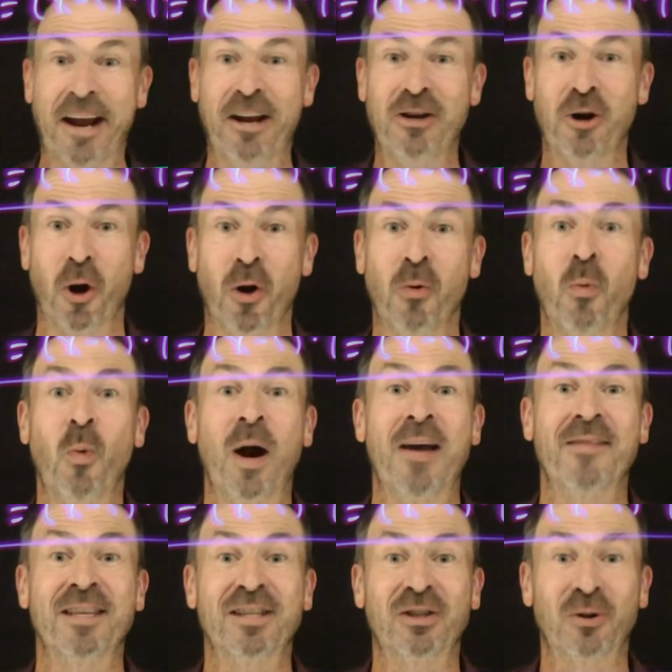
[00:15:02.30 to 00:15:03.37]
you know where
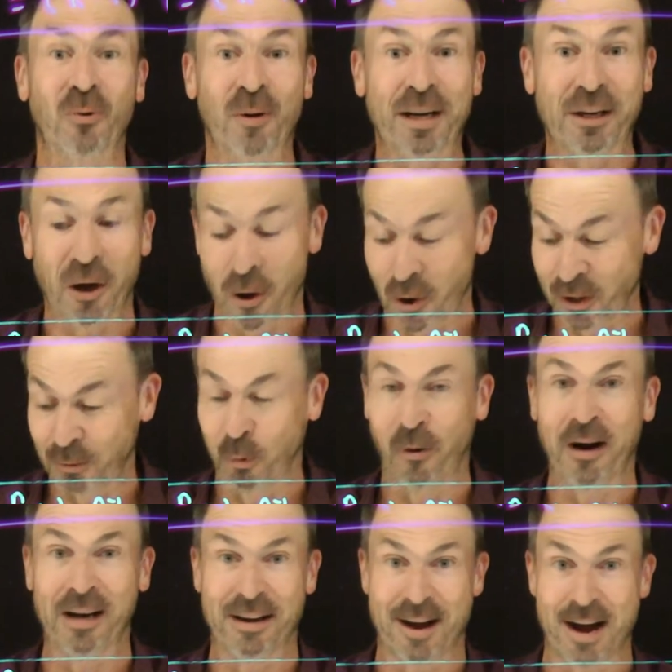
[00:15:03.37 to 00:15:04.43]
the story goes,
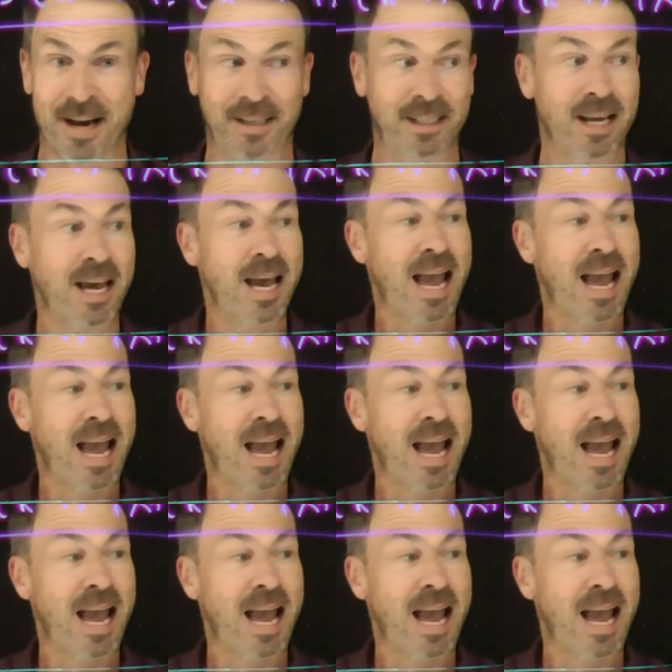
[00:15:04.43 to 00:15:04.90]
where it lies.